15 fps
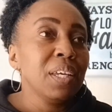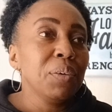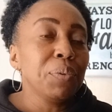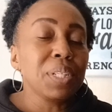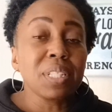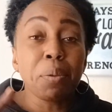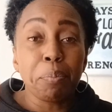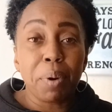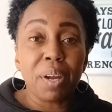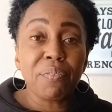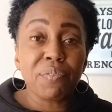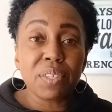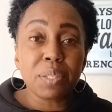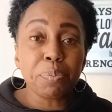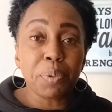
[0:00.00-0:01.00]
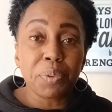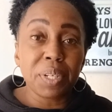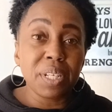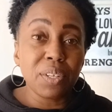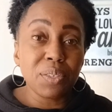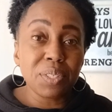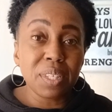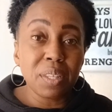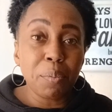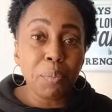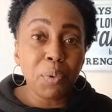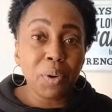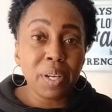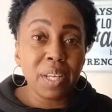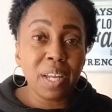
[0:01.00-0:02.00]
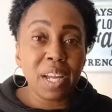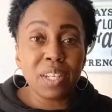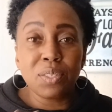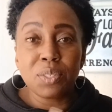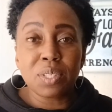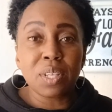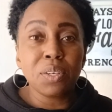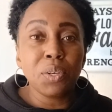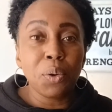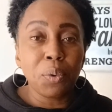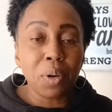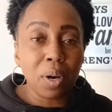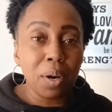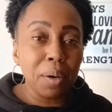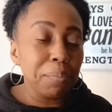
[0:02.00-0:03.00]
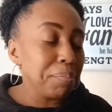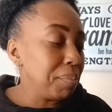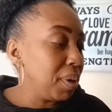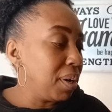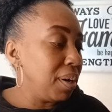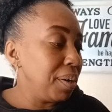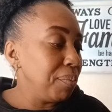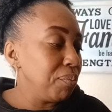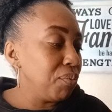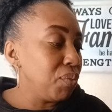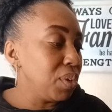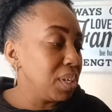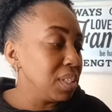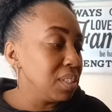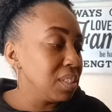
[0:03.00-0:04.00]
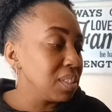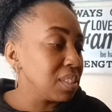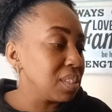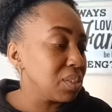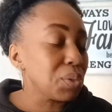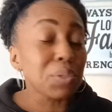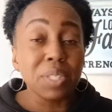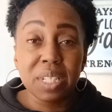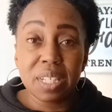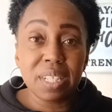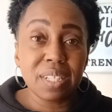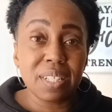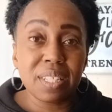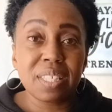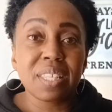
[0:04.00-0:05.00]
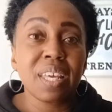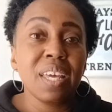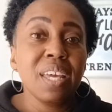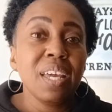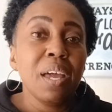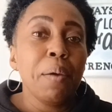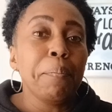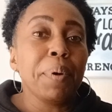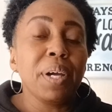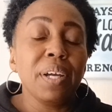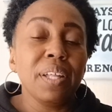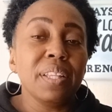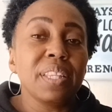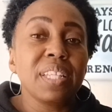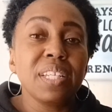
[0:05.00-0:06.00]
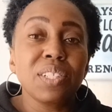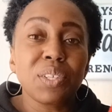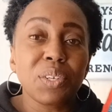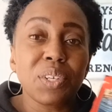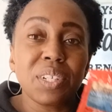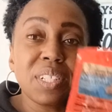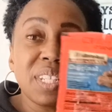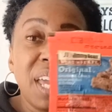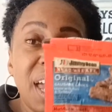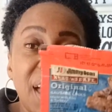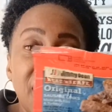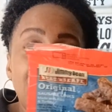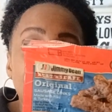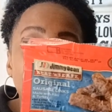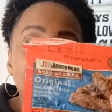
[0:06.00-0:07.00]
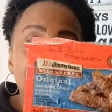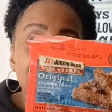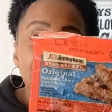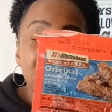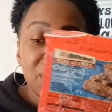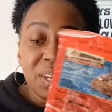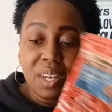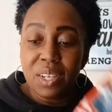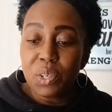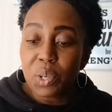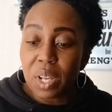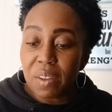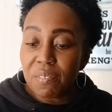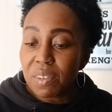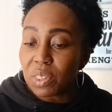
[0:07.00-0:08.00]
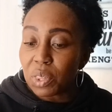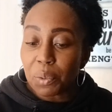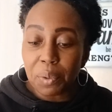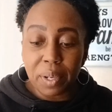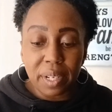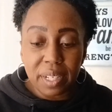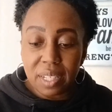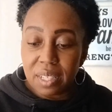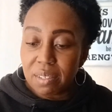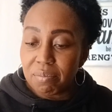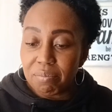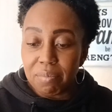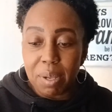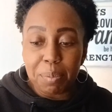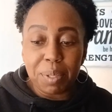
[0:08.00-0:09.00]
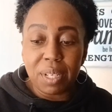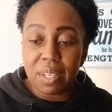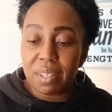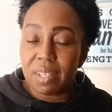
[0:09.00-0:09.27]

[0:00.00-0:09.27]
what is it, breakfast burritos in the morning. I use the no-carb um, ones, tortillas. But these are good to have. You can even throw it in maybe